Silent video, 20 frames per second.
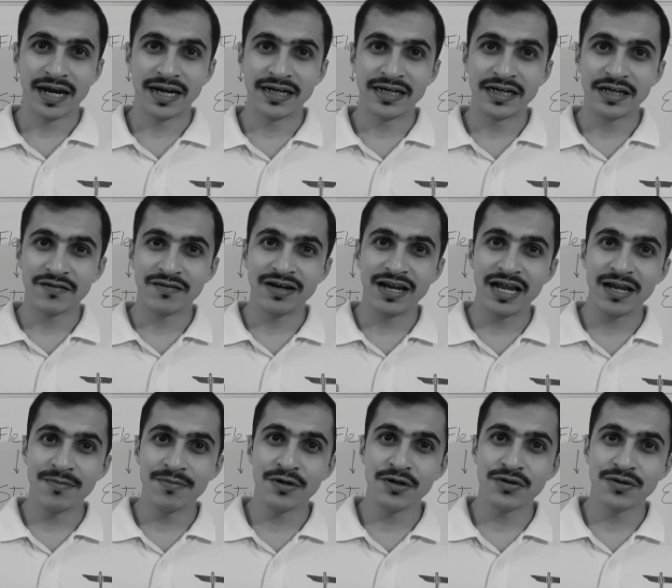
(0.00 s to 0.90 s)
and it will
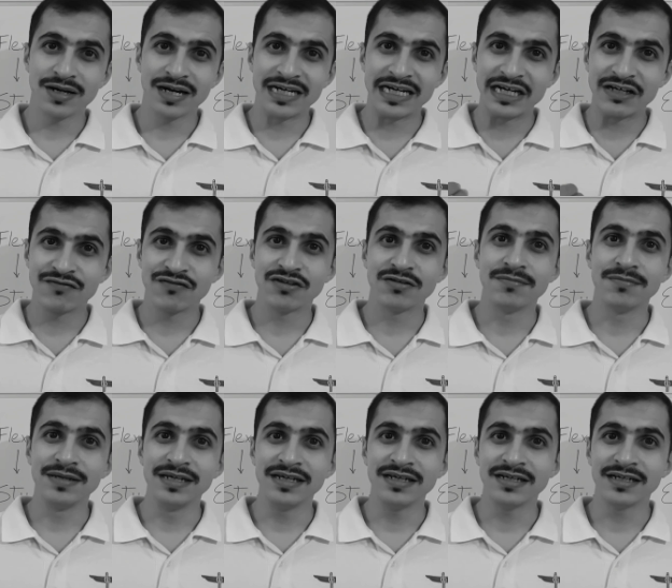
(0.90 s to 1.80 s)
help you to connect
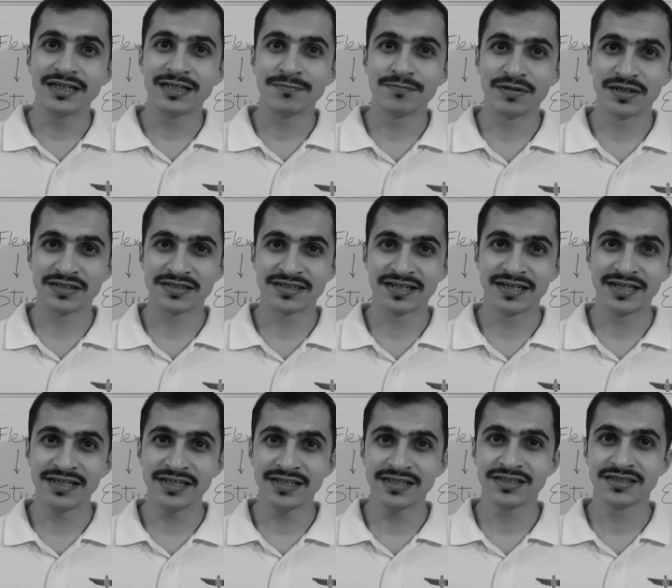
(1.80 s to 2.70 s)
with me
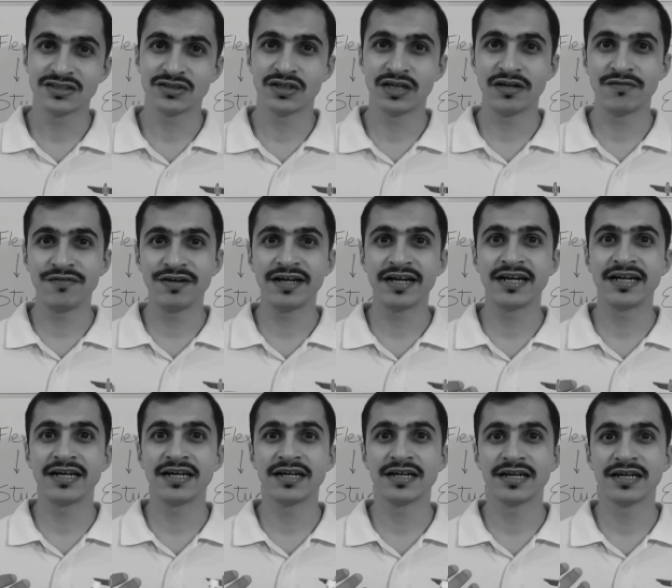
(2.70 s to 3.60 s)
personally so that we
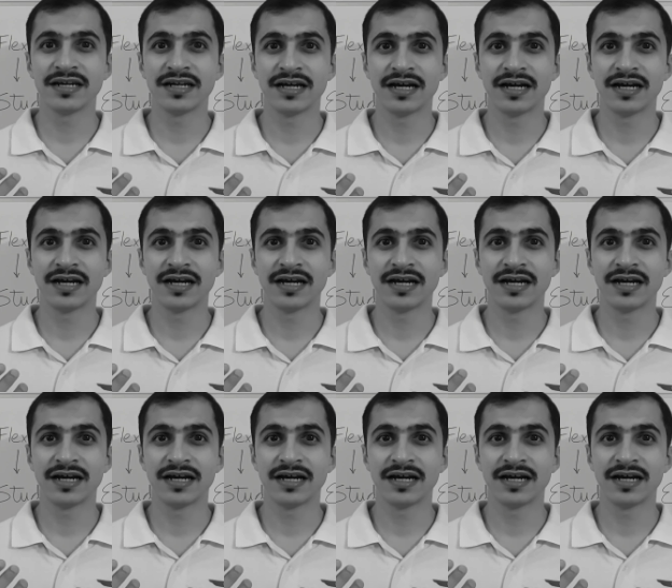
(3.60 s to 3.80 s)
can